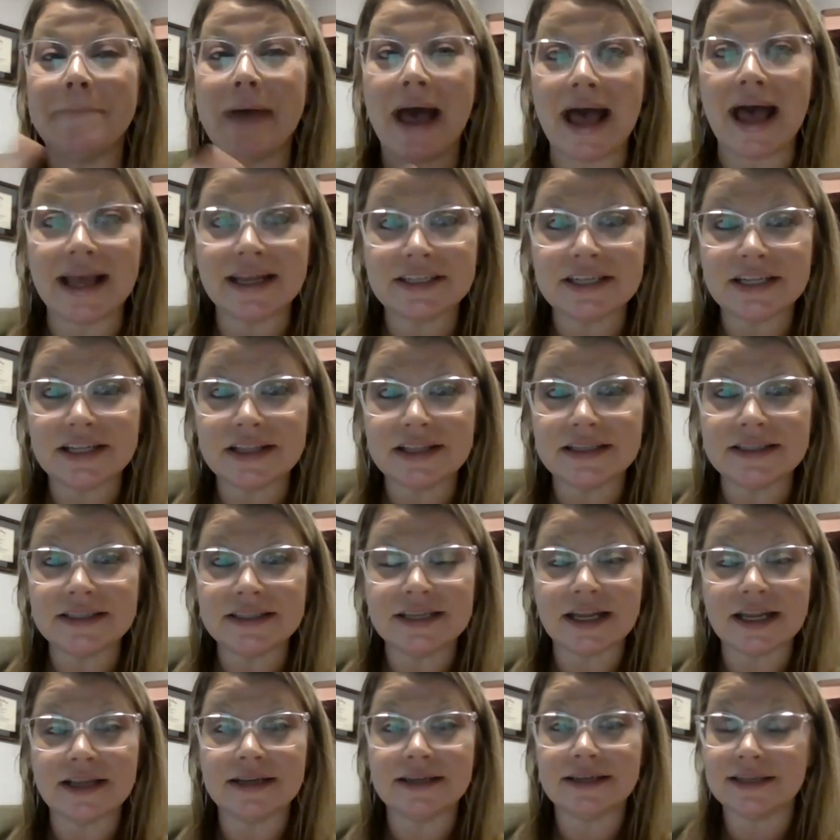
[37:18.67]
back to the
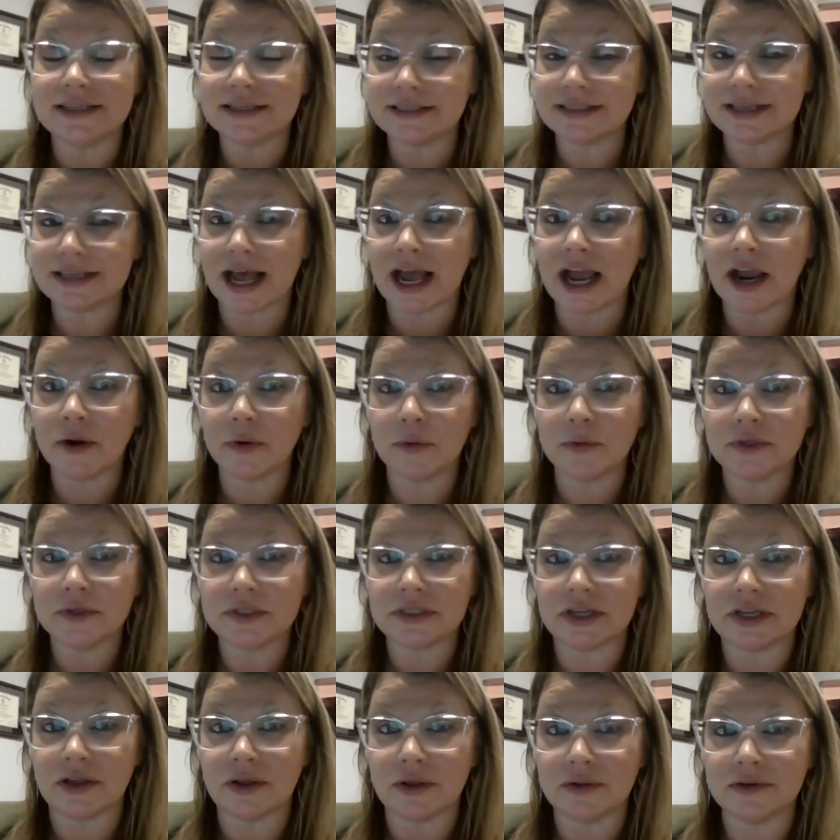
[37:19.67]
desired
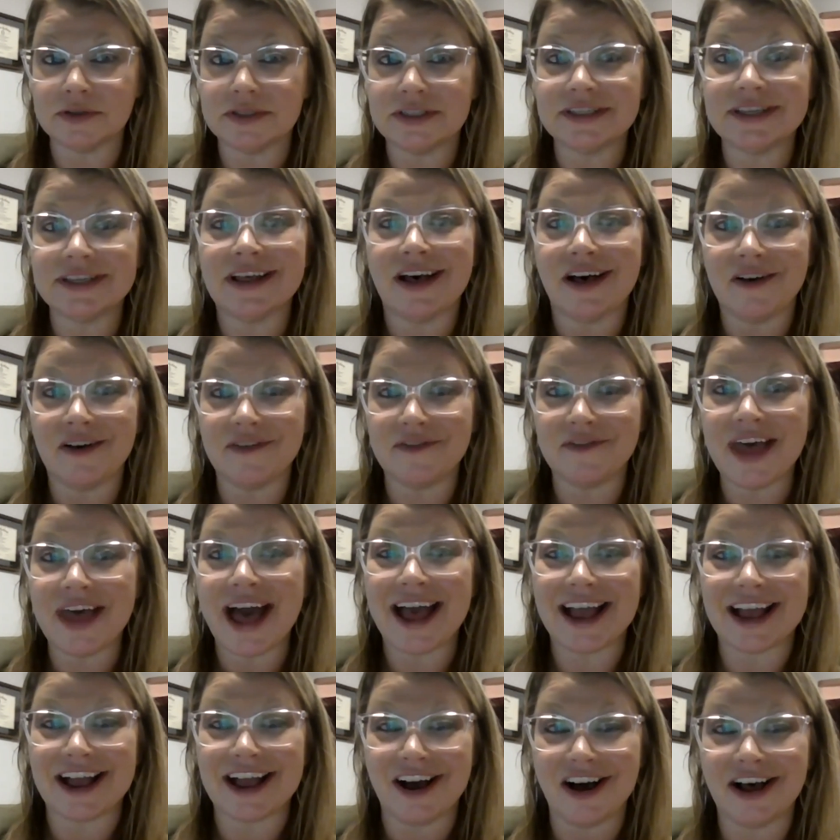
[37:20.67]
results of
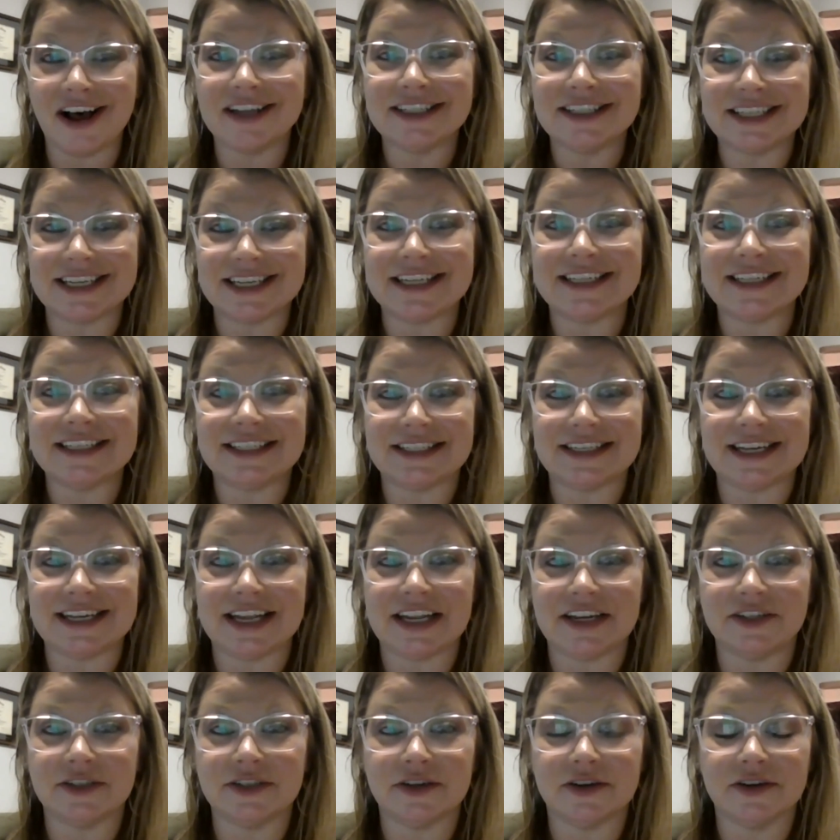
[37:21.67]
that content
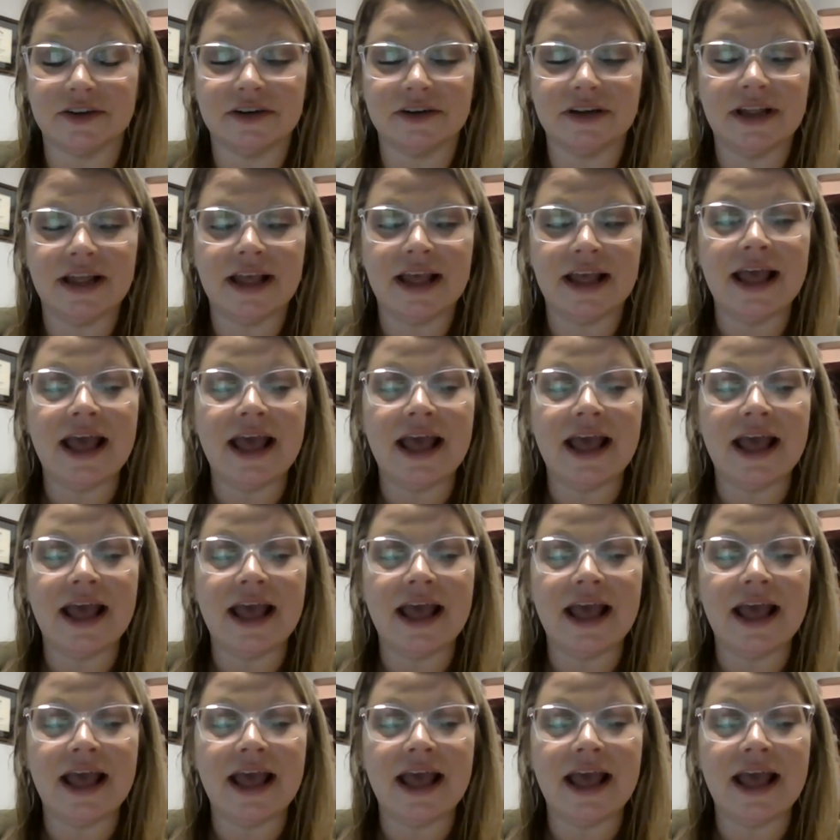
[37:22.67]
standard?